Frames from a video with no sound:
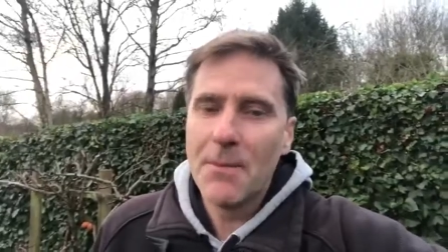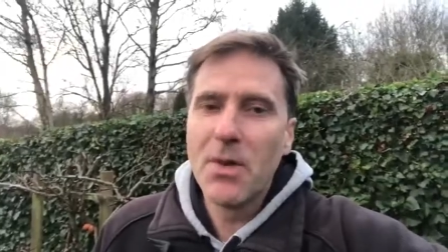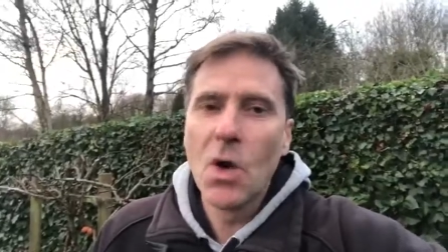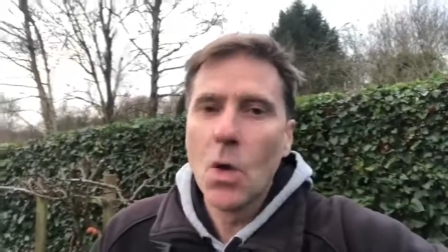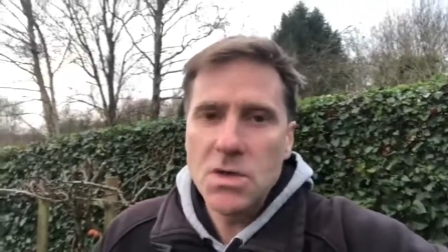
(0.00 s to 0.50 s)

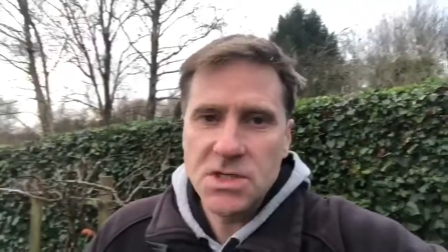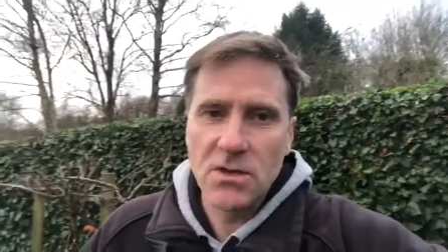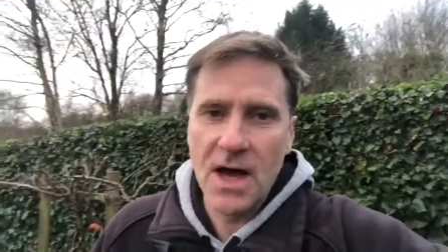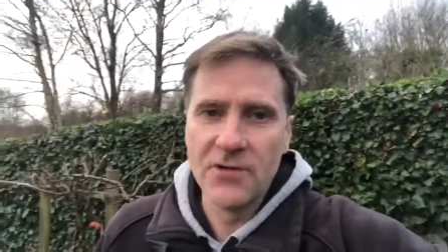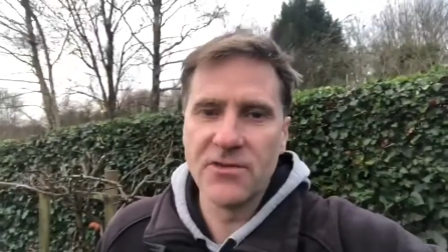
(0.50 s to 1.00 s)
But also
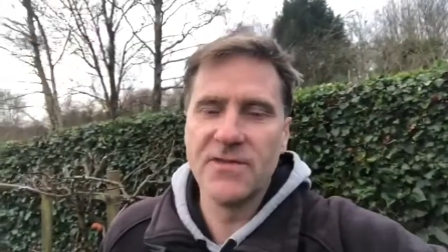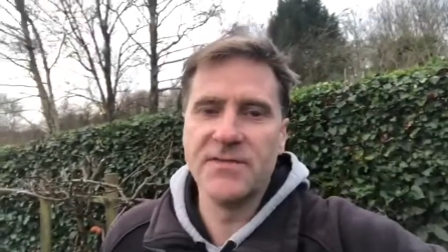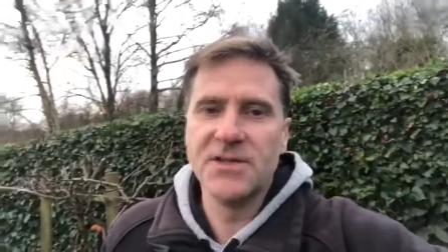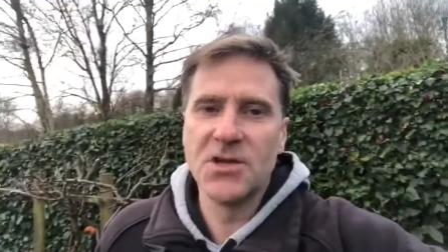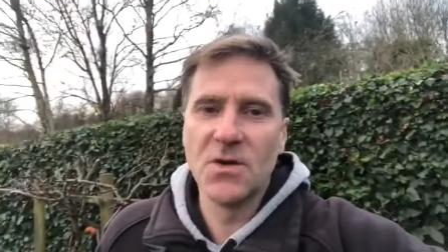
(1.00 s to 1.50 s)
the
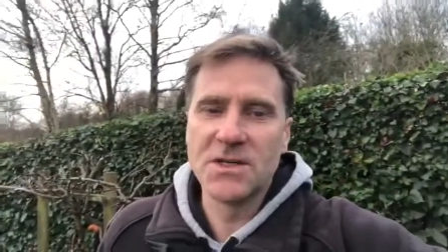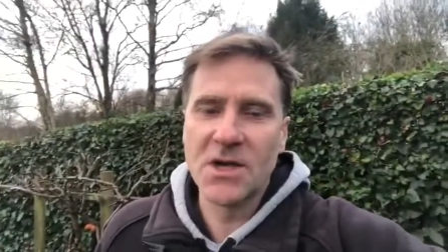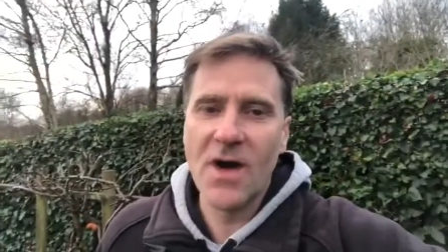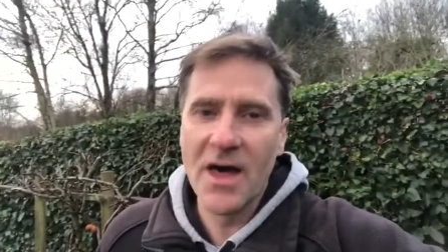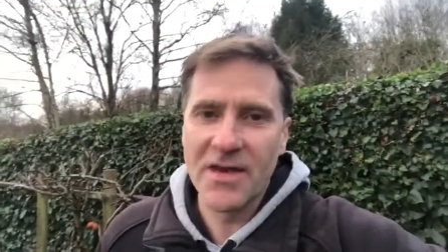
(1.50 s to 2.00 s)
152 or
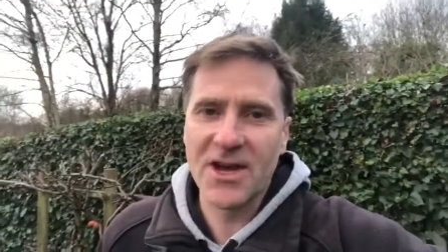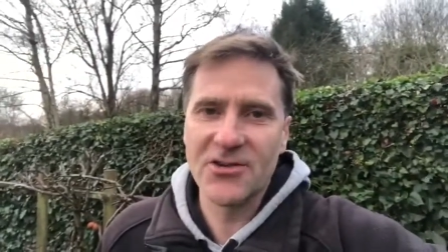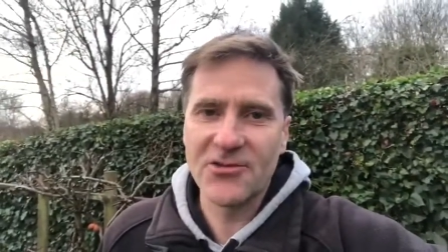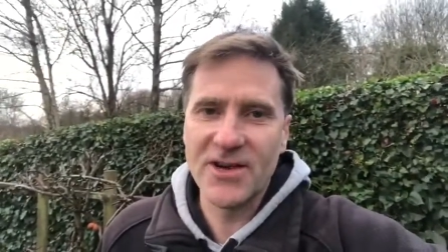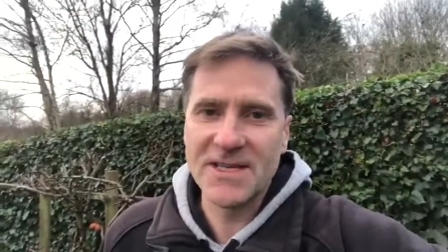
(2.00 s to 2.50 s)
so other
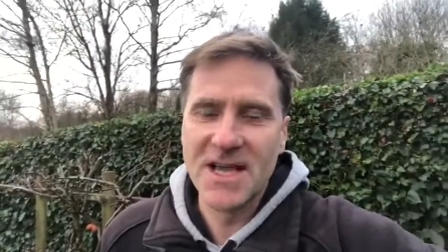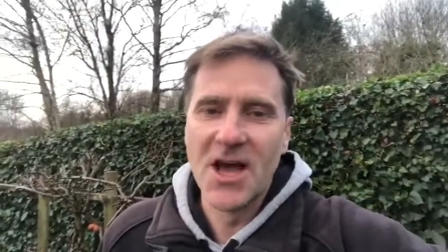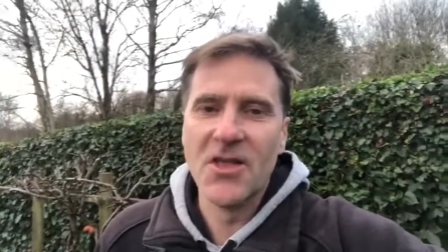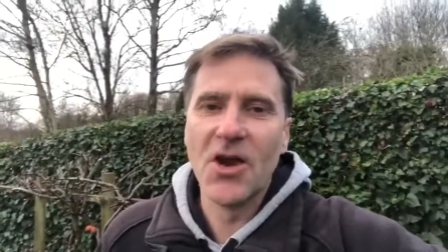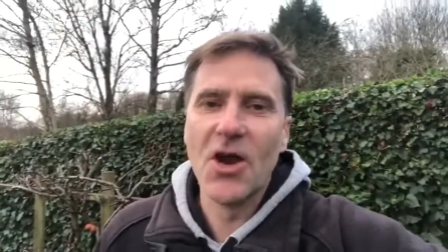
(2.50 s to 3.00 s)
countries
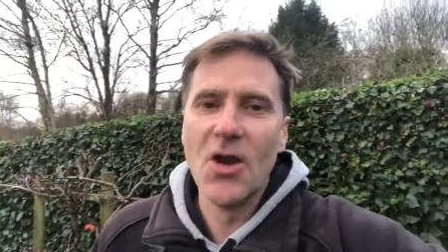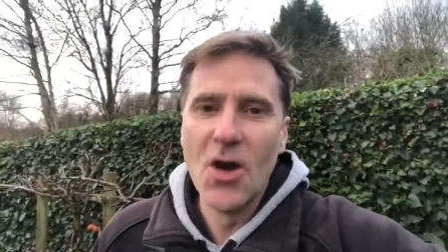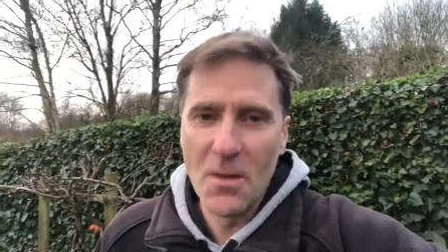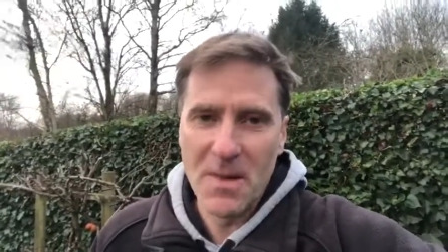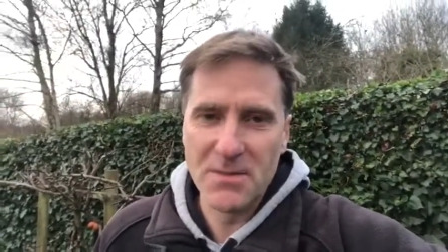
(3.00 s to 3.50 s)
that are
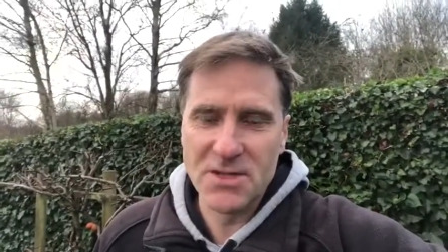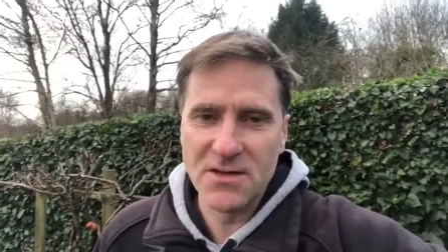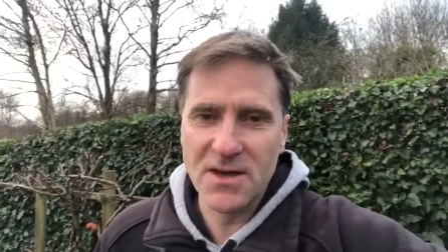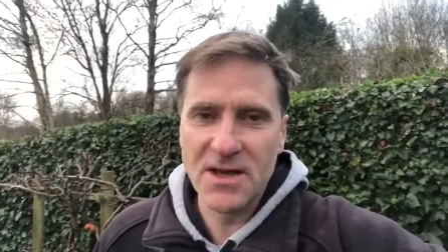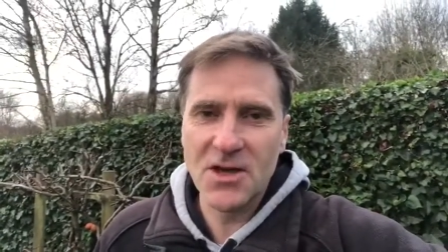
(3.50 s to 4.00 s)
not members
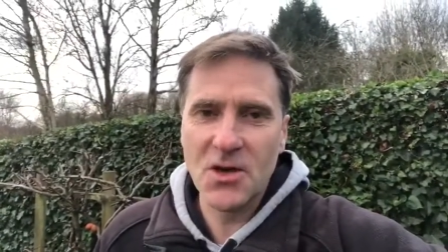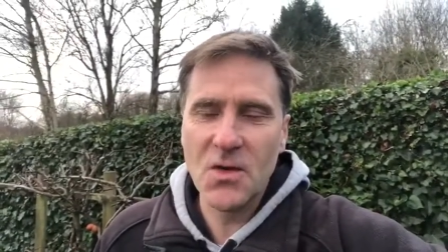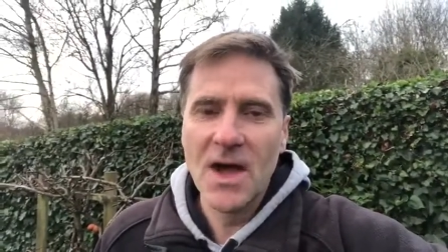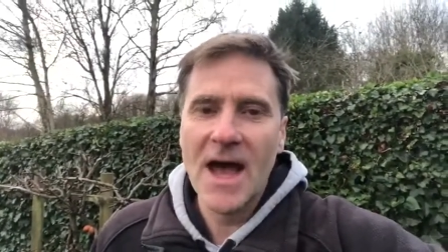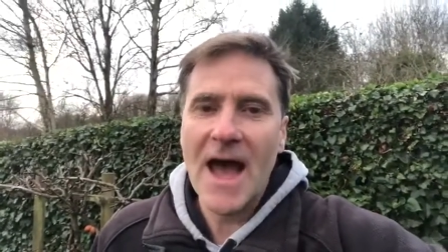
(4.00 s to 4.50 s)
of the EU